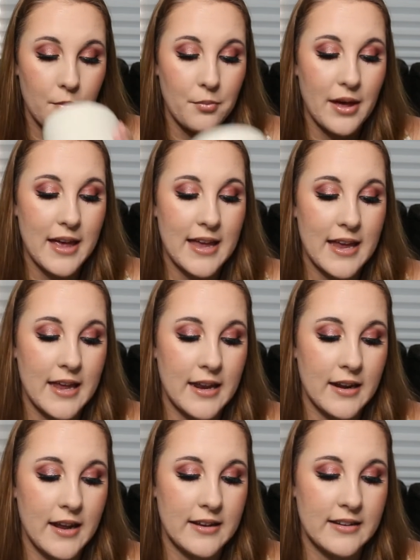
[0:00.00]
but
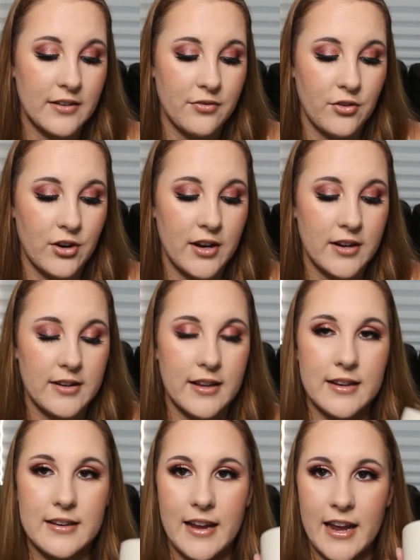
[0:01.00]
in a different
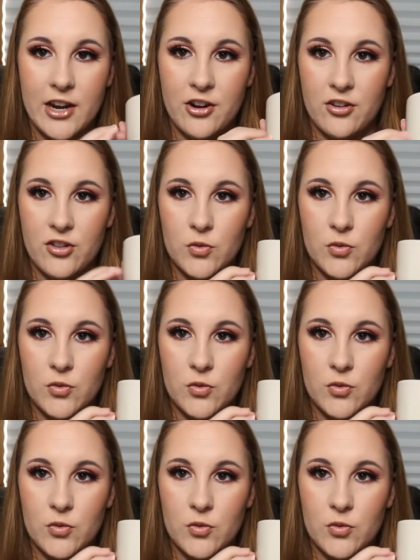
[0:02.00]
container.